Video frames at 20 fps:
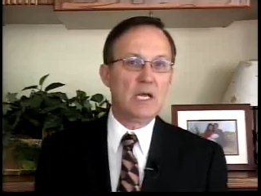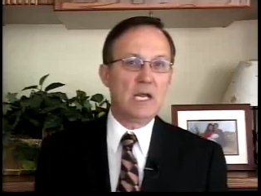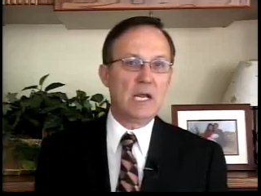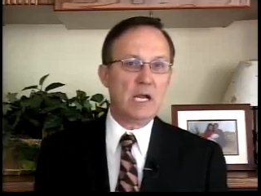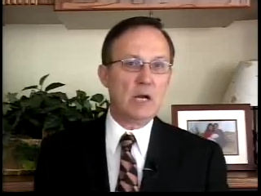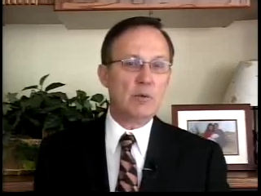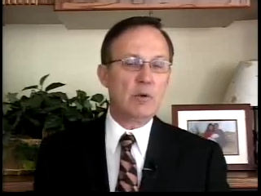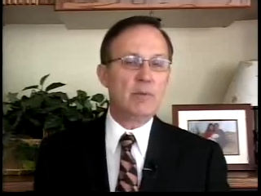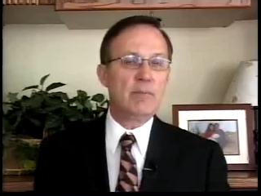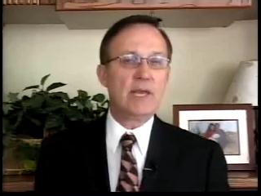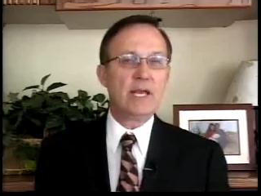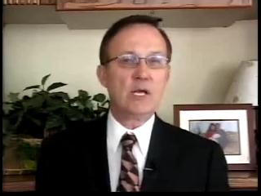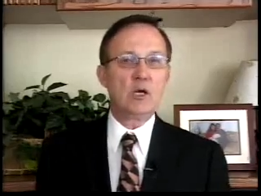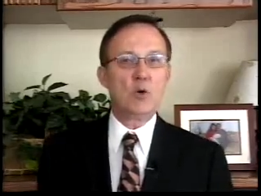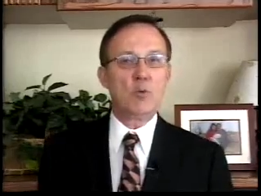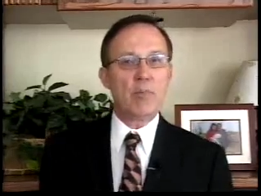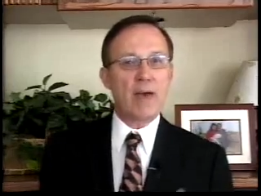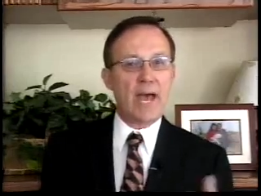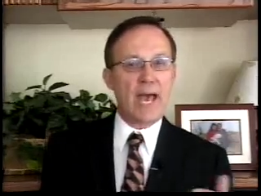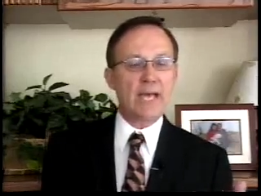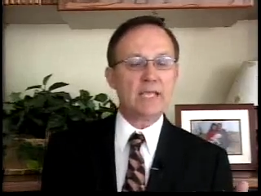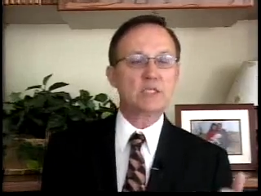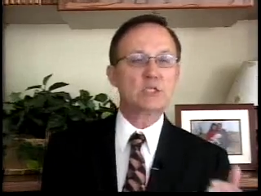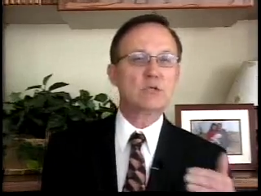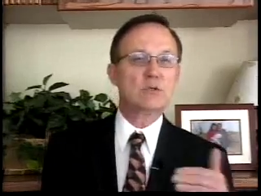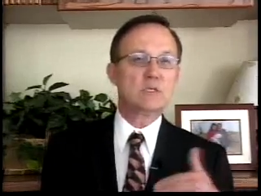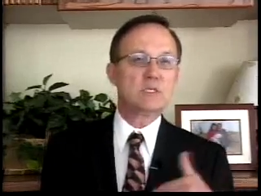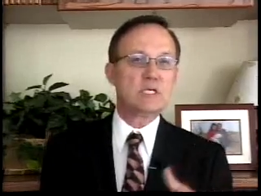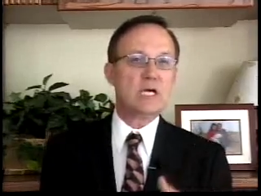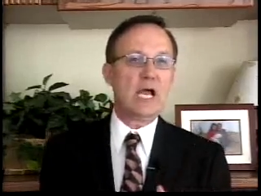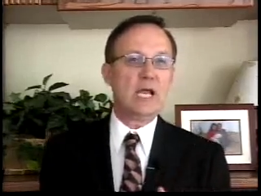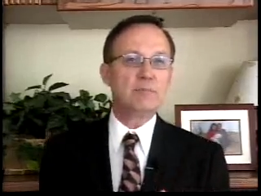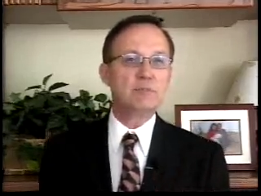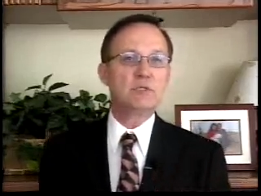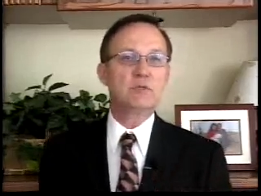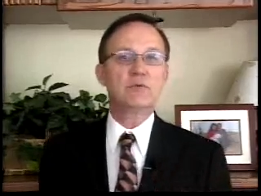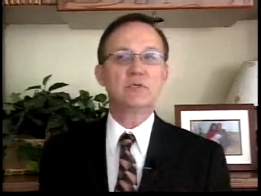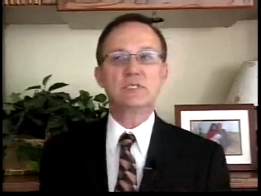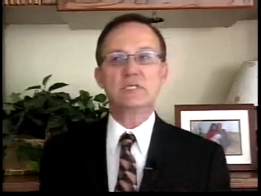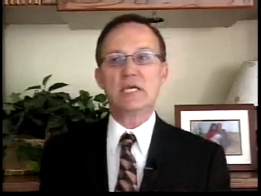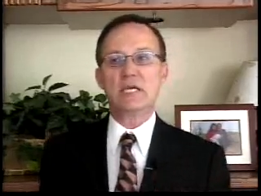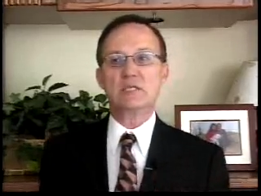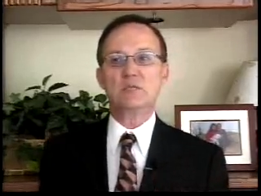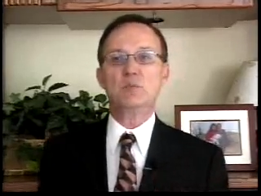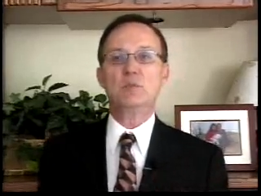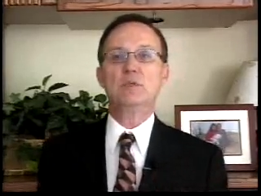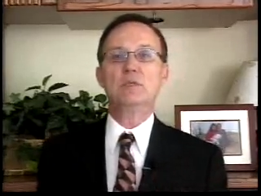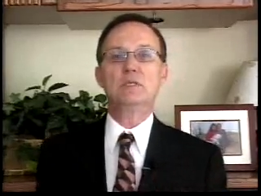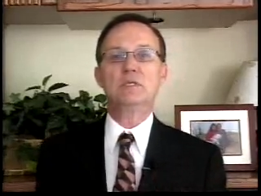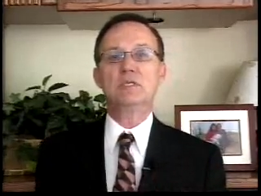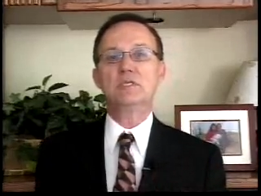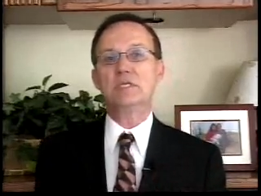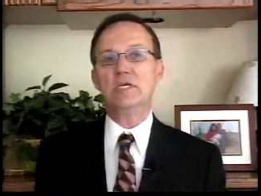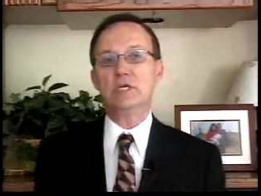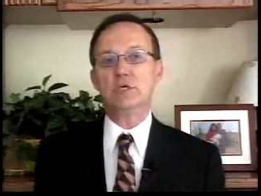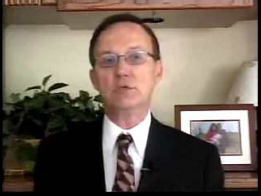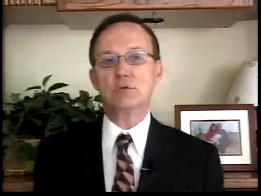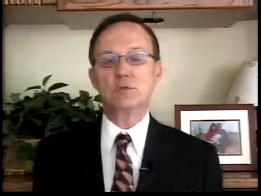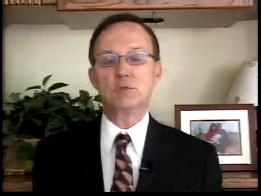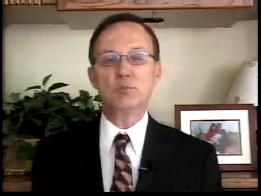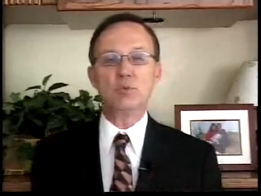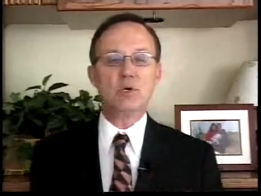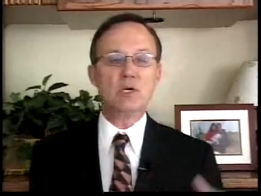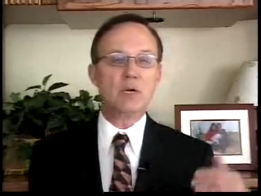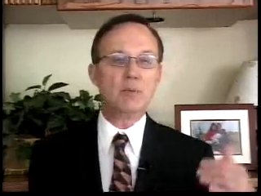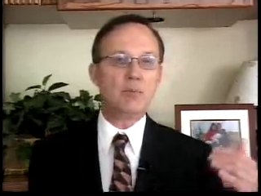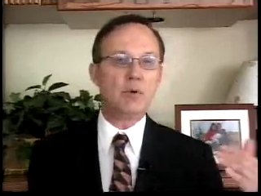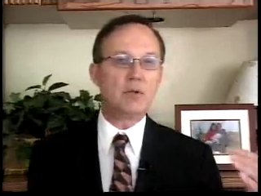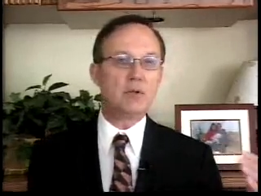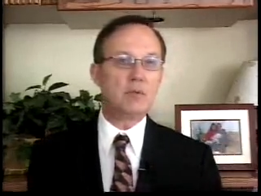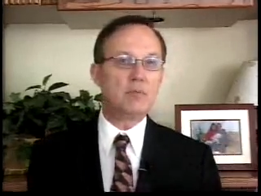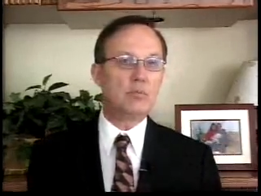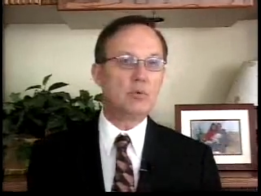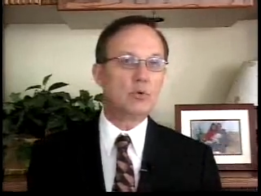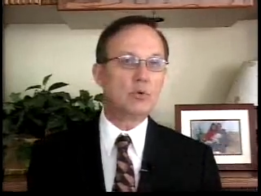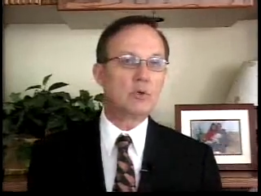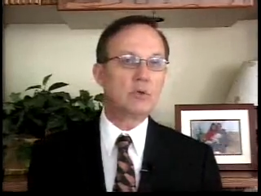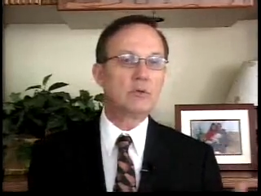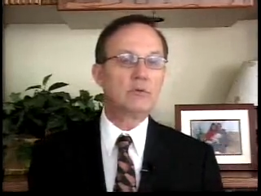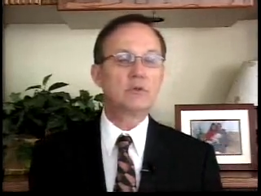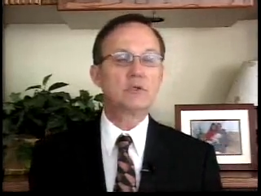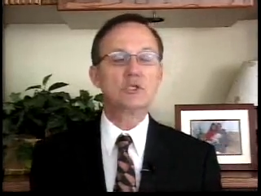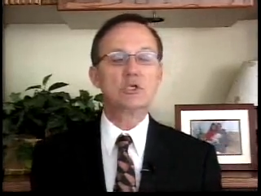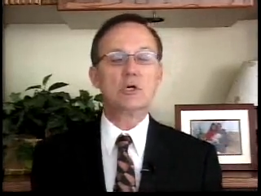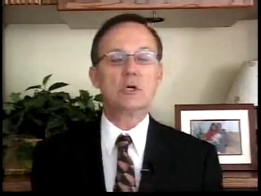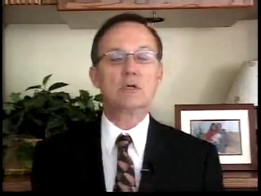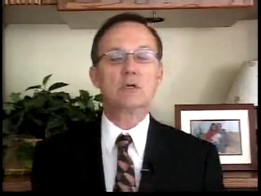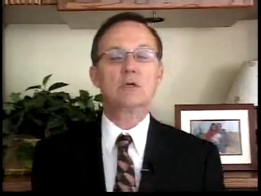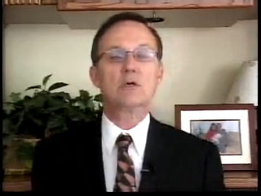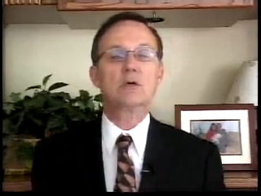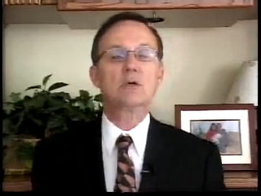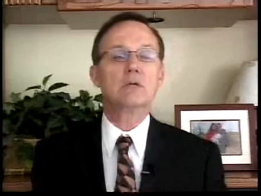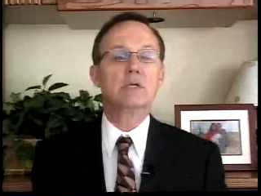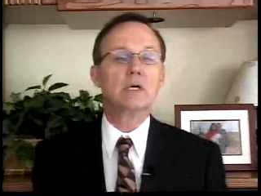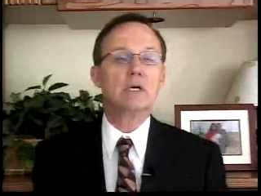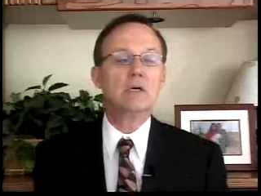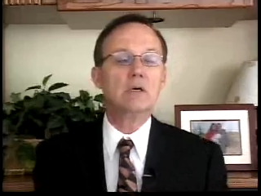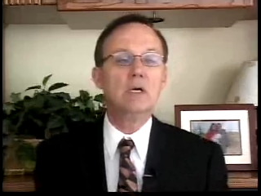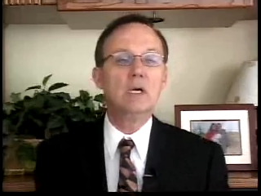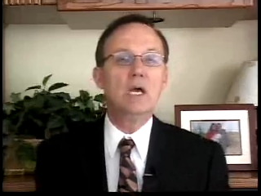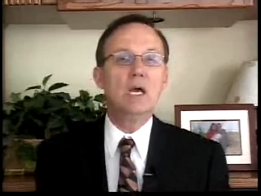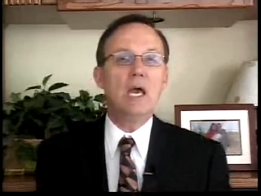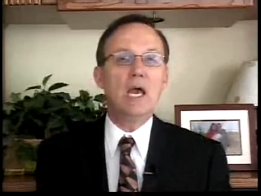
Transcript: Here we may go back to the types of assessment that the teachers put up on the board or the chart earlier